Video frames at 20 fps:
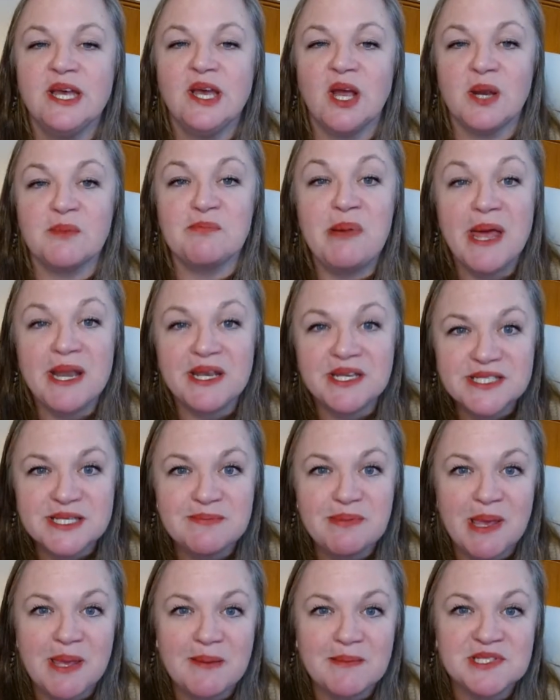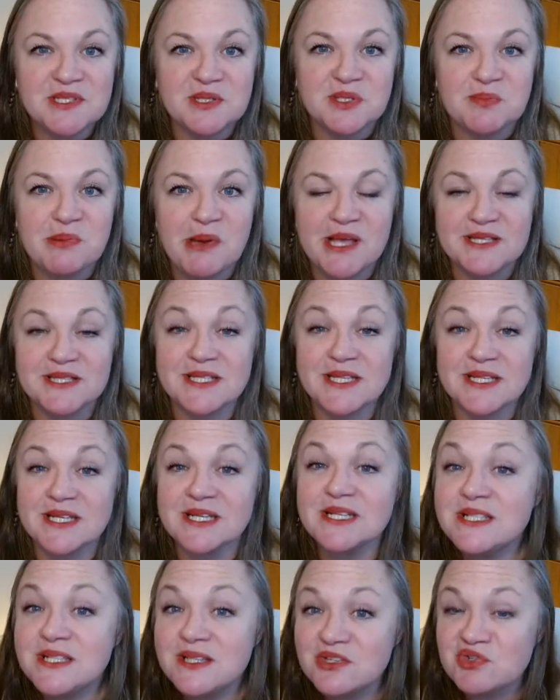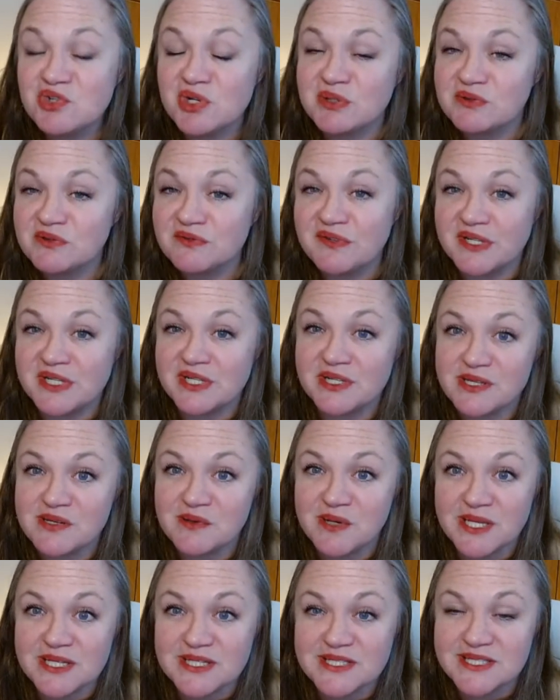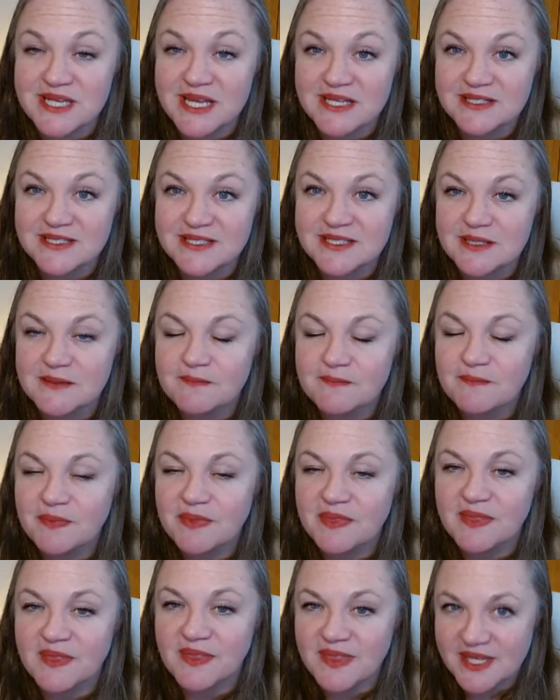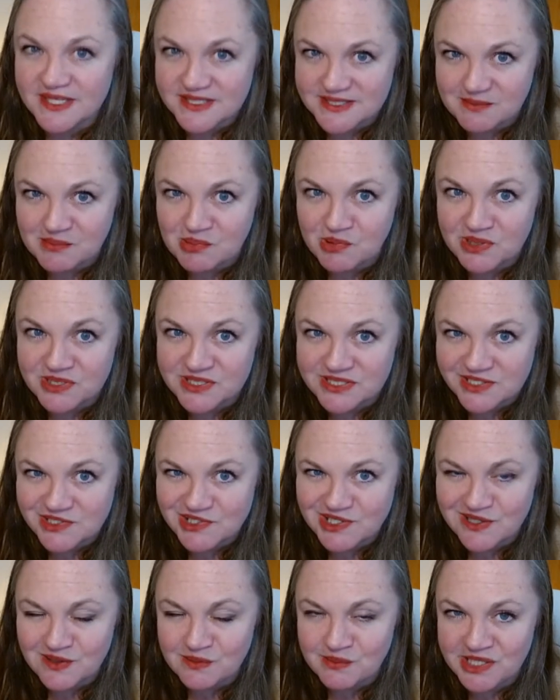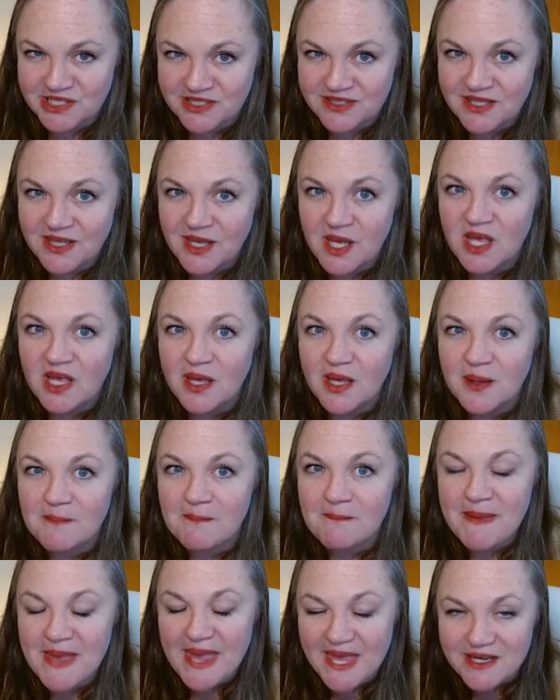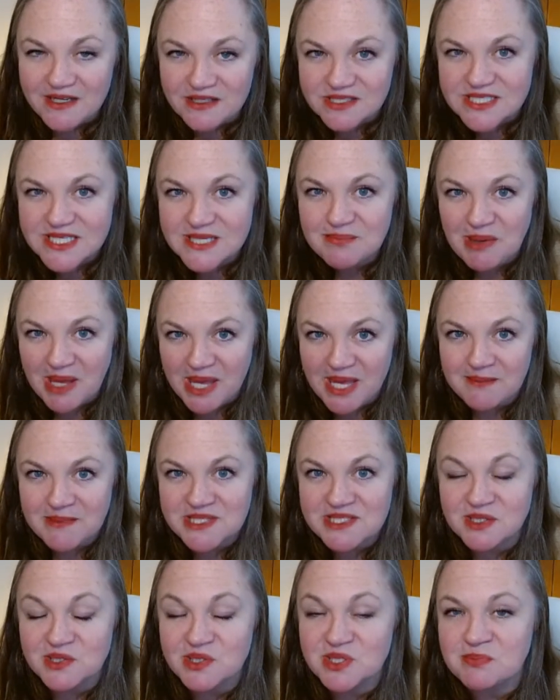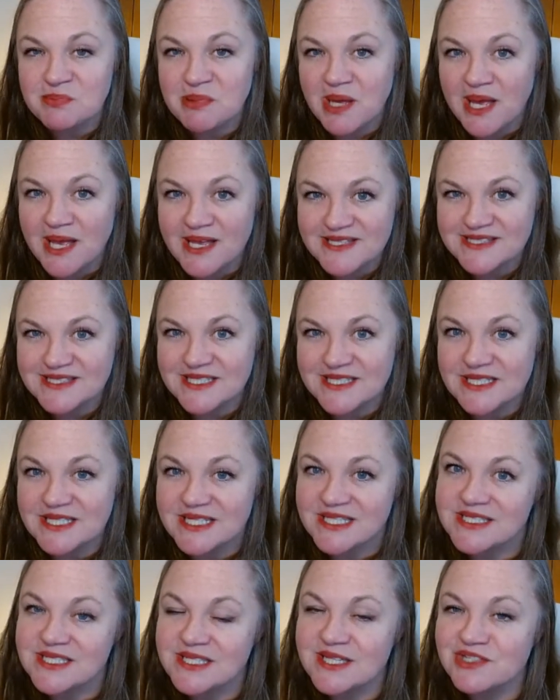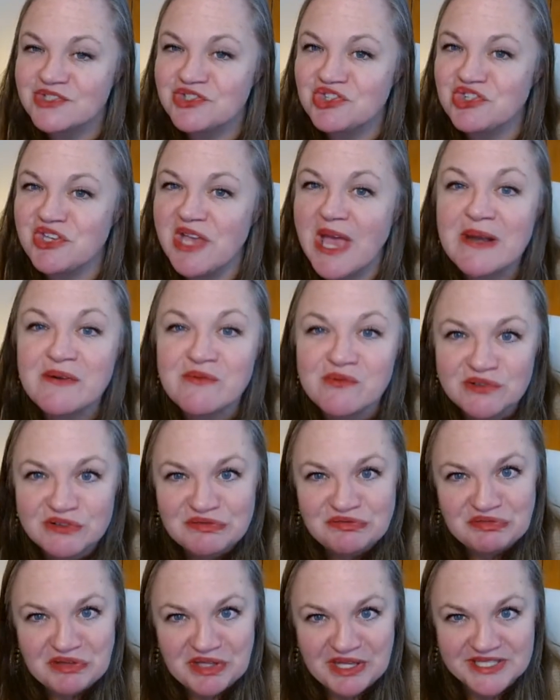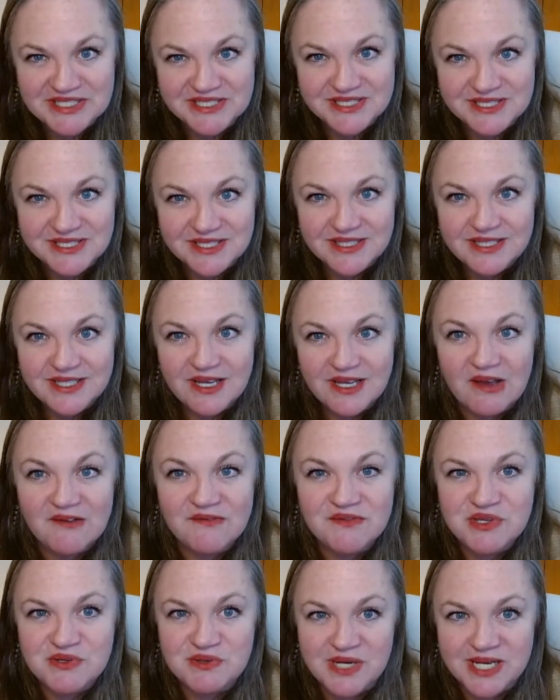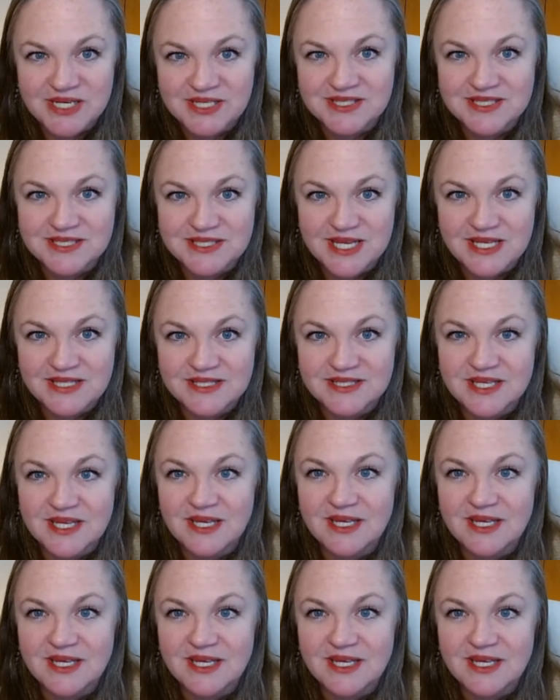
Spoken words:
All right, penalty payments are deposited into the general fund of the United States. That's important. Did you hear me? Penalty payments are deposited into the general fund of the United States.